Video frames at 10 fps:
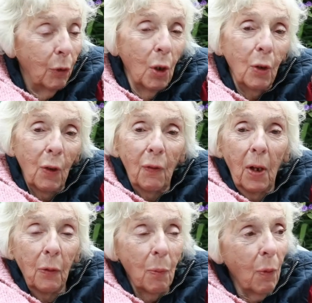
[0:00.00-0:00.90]
Geraldine's
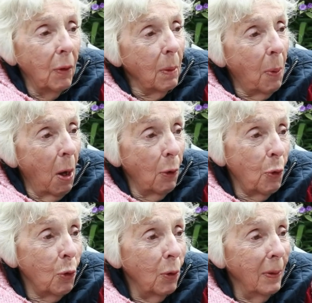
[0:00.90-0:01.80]
father was very
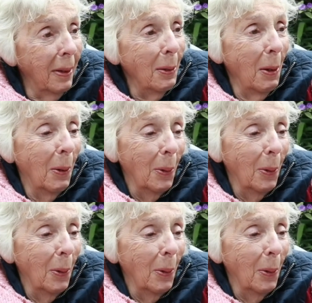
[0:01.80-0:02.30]
posh, you know?